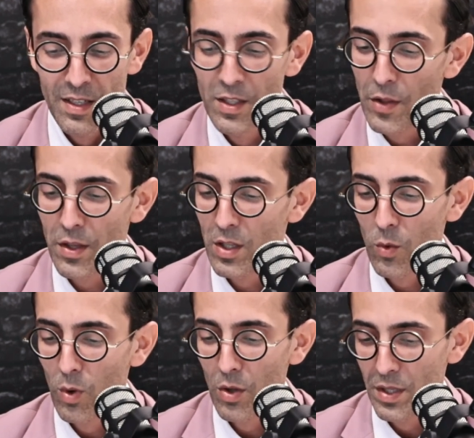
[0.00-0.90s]
Nothing in
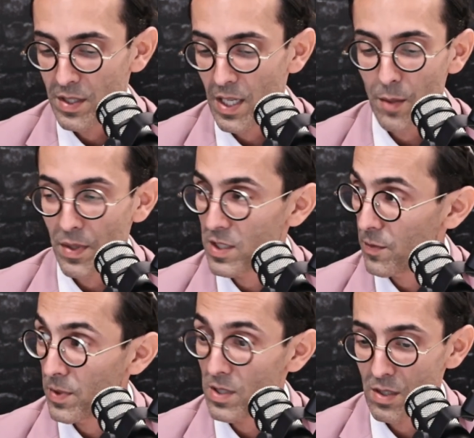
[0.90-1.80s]
the world can take the place
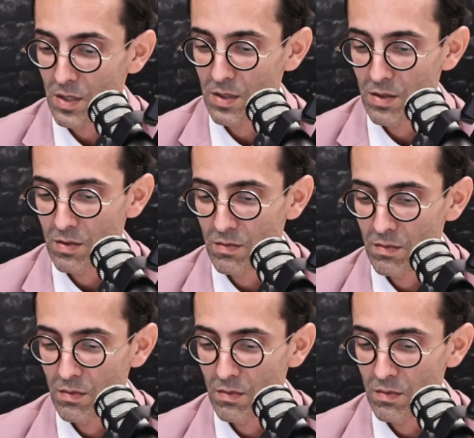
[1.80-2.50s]
of persistence.